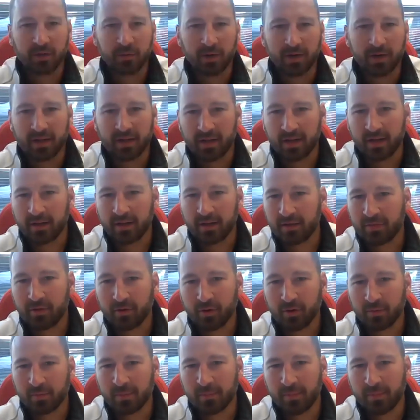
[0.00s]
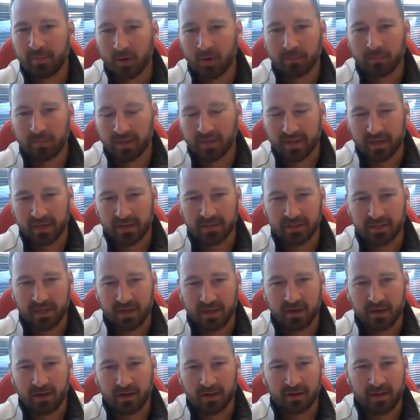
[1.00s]
what? Throw him a bone because he
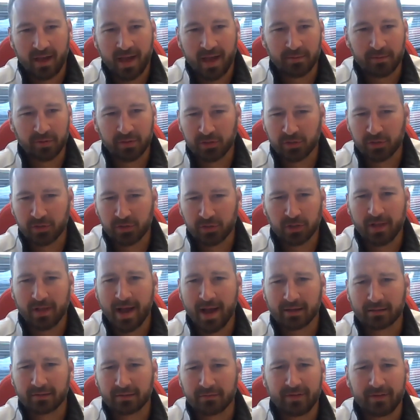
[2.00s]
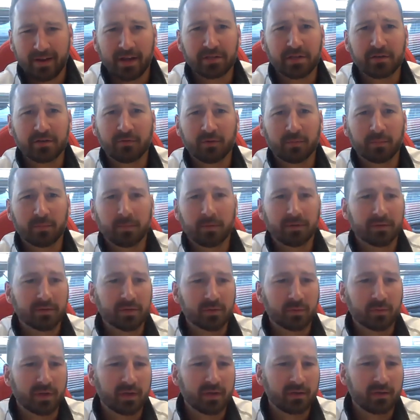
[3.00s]
got absolutely shellacked in fantasy football
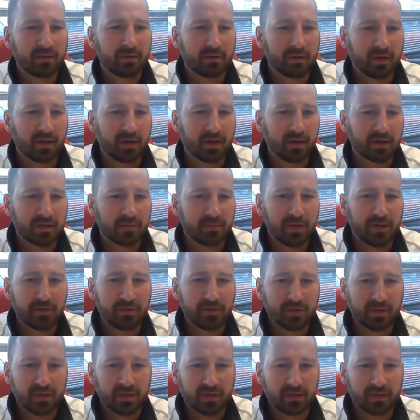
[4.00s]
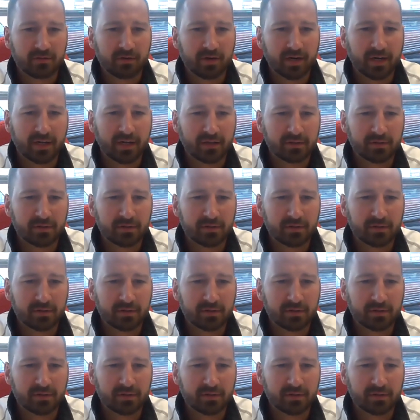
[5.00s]
this week. Dimitri, right?